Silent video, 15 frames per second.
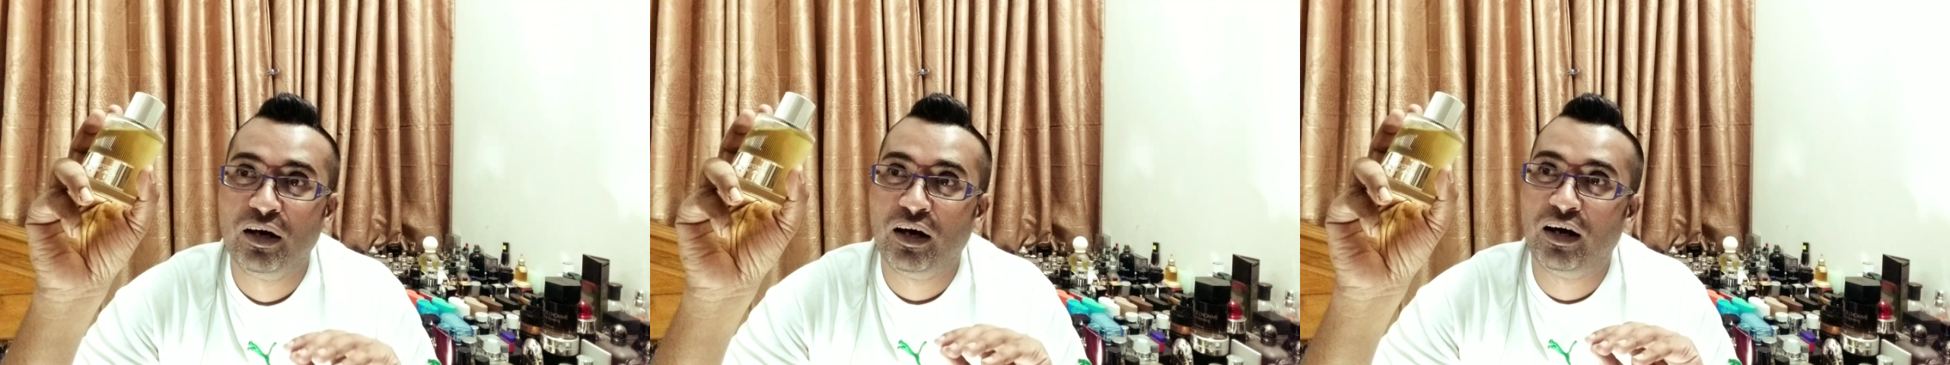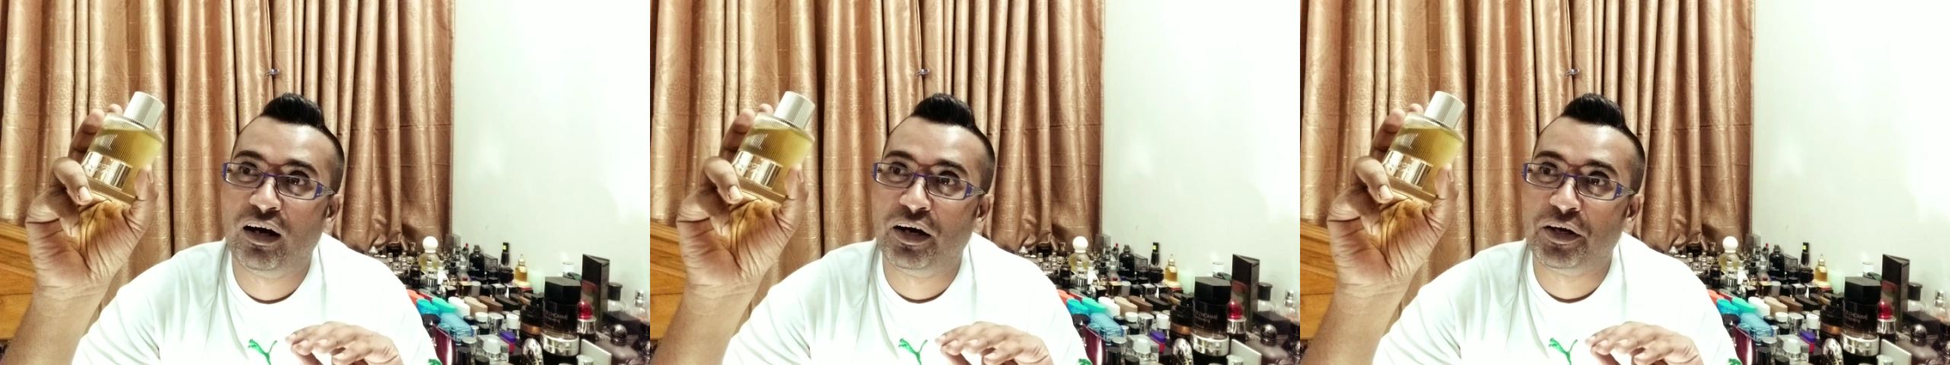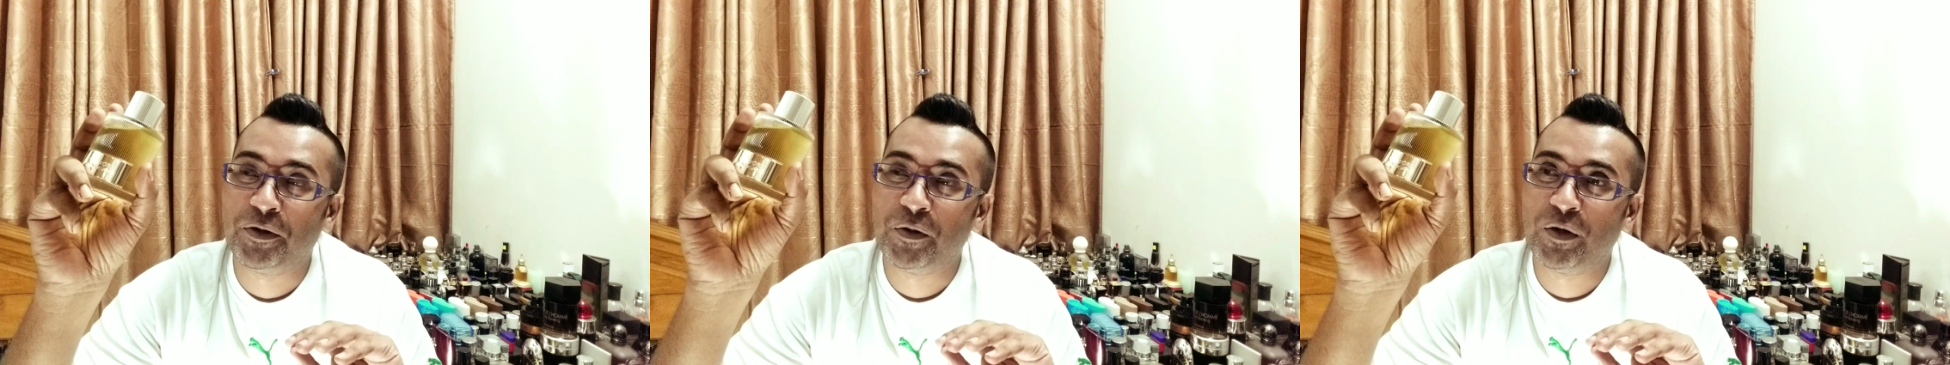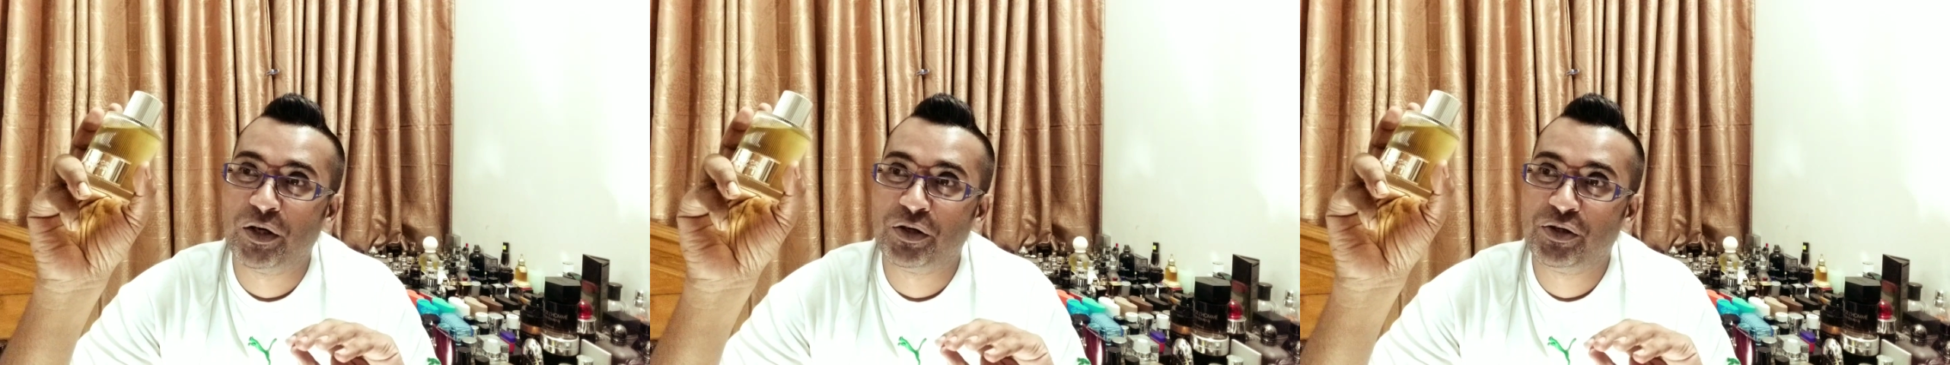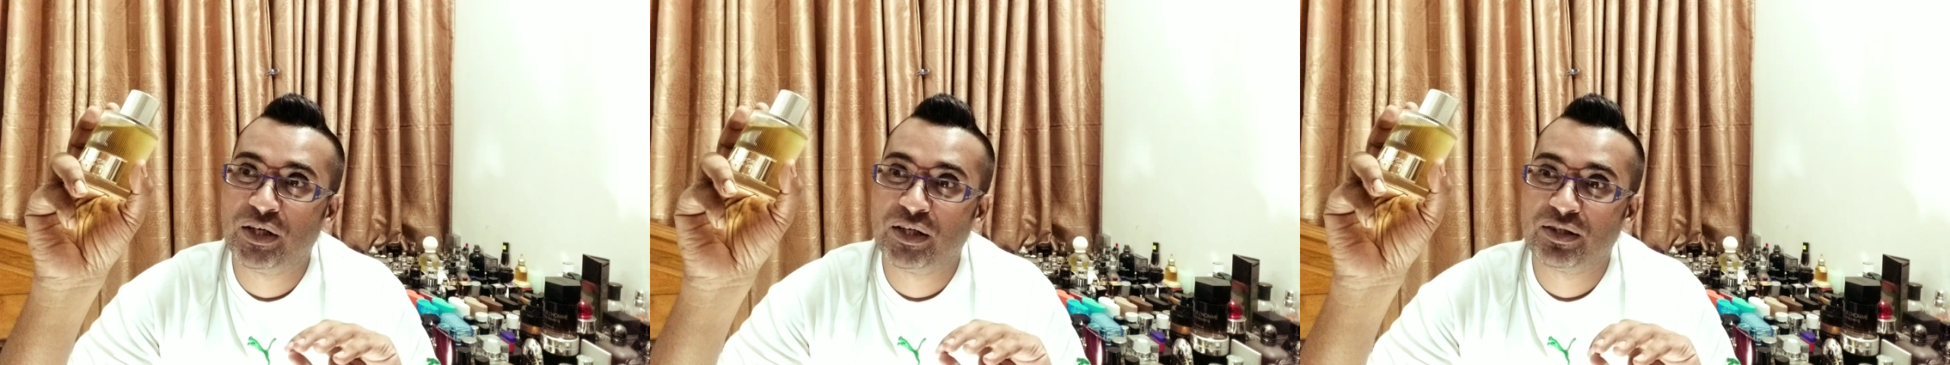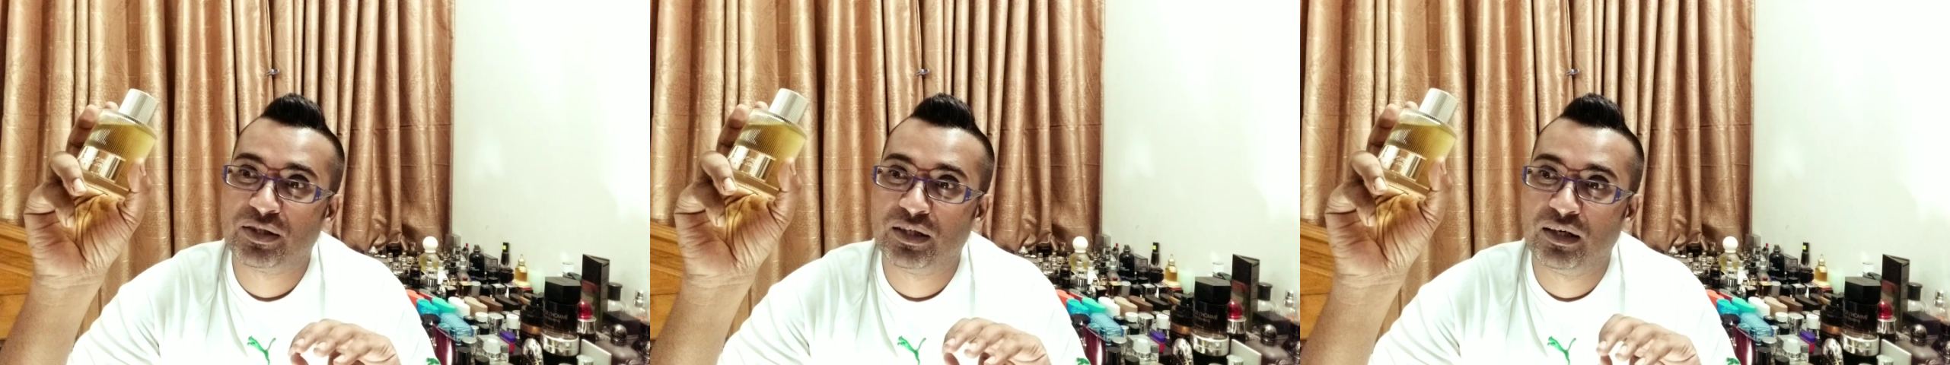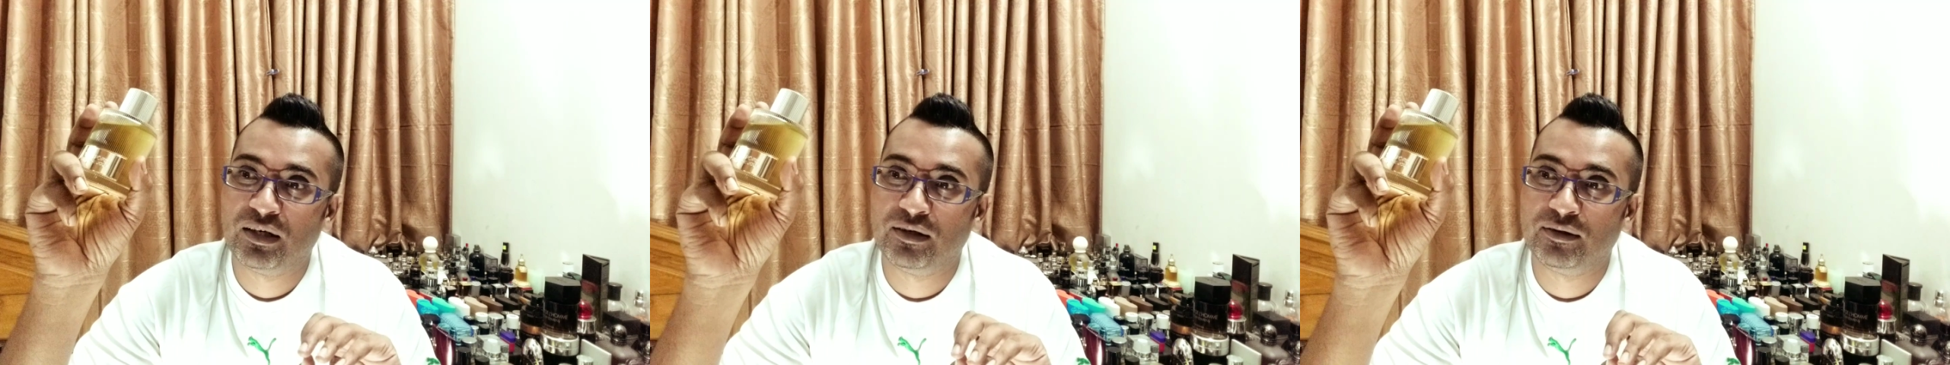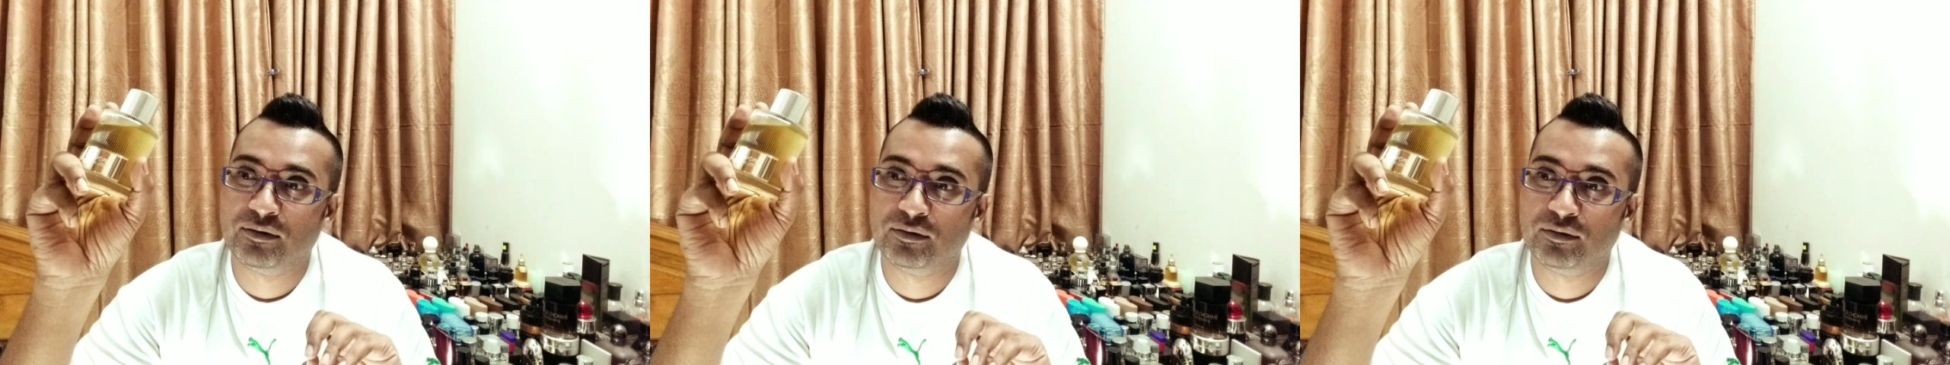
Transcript: uh, you are just uh,